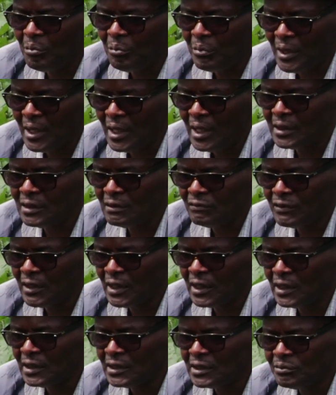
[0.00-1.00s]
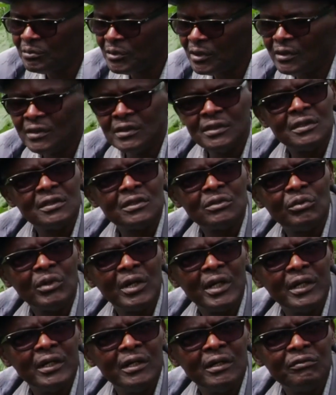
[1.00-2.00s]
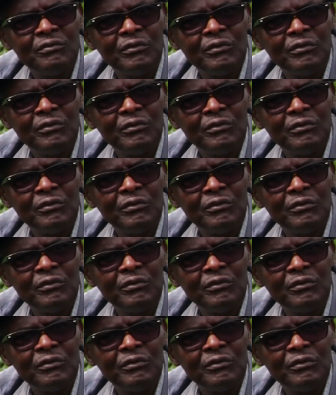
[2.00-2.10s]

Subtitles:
part of that experience as well in the